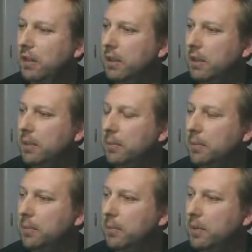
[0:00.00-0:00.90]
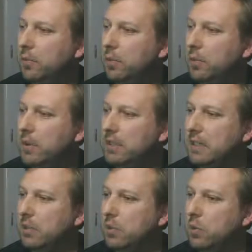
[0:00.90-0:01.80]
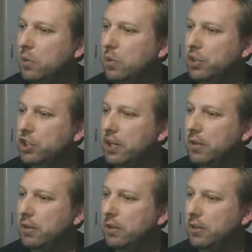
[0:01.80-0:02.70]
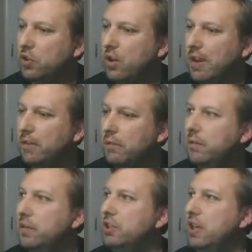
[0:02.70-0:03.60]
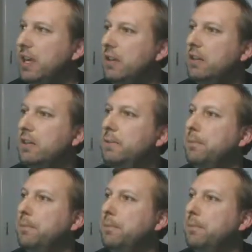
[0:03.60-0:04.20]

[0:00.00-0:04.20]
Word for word: um, requesting Google Shared Drive functionality.